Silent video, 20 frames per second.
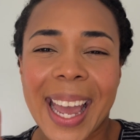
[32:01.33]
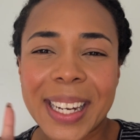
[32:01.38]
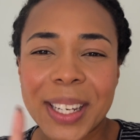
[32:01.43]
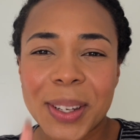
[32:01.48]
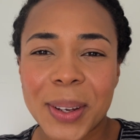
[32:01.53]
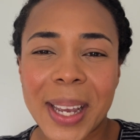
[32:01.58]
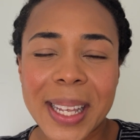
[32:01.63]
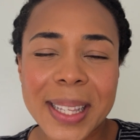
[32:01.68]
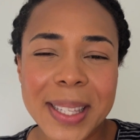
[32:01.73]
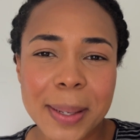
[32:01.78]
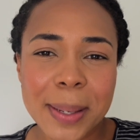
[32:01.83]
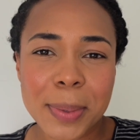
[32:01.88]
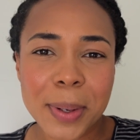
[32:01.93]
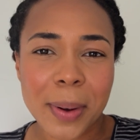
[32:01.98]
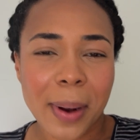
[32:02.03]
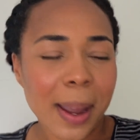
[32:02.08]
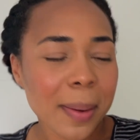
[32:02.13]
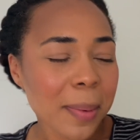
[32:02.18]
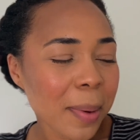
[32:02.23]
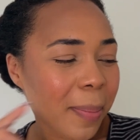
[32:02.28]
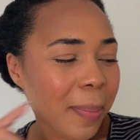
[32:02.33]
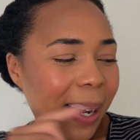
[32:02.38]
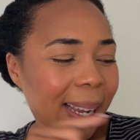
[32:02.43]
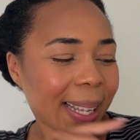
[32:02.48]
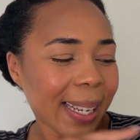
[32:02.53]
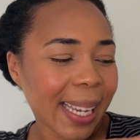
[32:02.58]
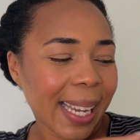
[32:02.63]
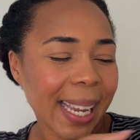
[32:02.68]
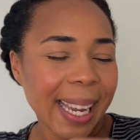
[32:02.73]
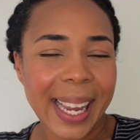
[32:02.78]
and you can subscribe by
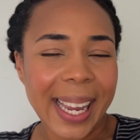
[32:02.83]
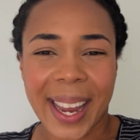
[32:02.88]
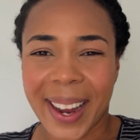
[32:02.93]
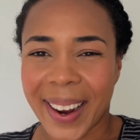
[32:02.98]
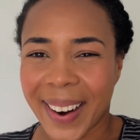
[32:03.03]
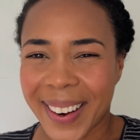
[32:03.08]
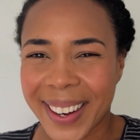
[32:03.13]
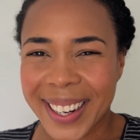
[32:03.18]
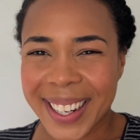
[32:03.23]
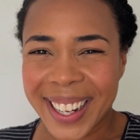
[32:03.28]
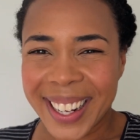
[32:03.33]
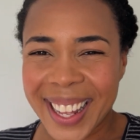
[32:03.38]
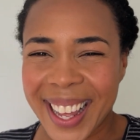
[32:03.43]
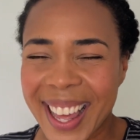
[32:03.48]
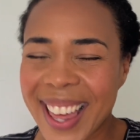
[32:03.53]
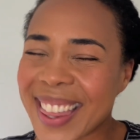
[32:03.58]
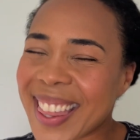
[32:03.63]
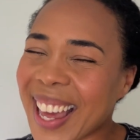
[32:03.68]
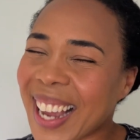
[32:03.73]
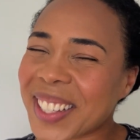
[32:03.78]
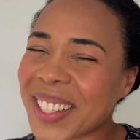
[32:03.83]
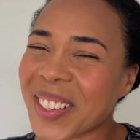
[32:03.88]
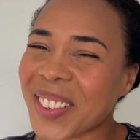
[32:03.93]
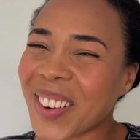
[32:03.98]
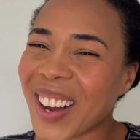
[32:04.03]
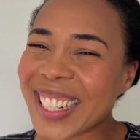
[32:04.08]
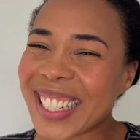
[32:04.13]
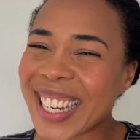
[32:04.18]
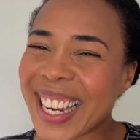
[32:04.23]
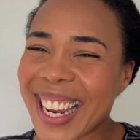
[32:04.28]
clicking here. Thanks
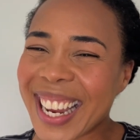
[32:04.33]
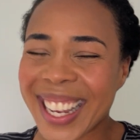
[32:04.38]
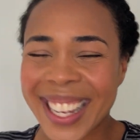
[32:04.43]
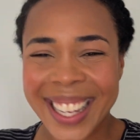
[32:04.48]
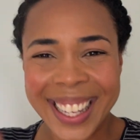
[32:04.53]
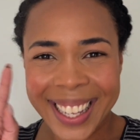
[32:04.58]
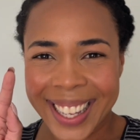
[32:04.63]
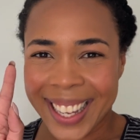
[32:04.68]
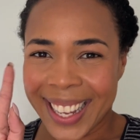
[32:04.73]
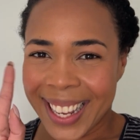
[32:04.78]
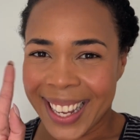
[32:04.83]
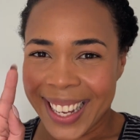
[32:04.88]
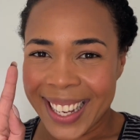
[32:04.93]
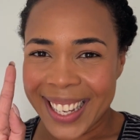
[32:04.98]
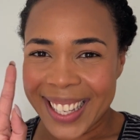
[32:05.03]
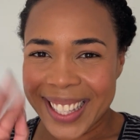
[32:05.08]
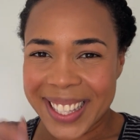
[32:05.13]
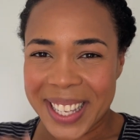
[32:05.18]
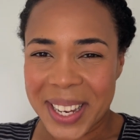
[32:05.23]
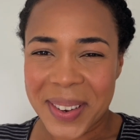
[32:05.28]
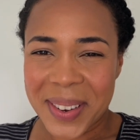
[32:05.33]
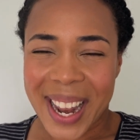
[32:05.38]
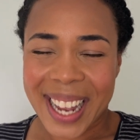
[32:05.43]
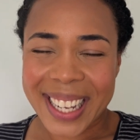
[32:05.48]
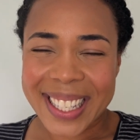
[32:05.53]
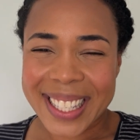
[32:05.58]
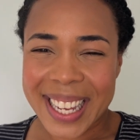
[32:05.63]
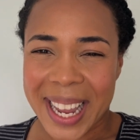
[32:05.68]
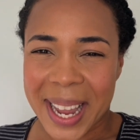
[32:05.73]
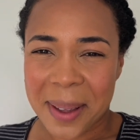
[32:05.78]
for watching. See you
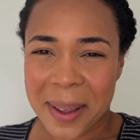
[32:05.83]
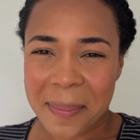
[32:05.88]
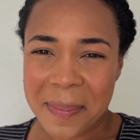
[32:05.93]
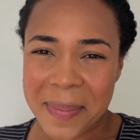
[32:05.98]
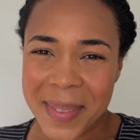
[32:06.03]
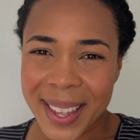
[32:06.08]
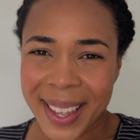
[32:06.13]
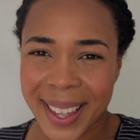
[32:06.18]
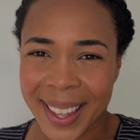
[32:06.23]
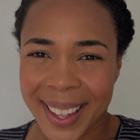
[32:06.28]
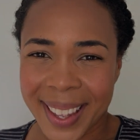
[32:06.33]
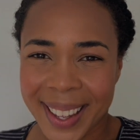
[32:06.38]
next time.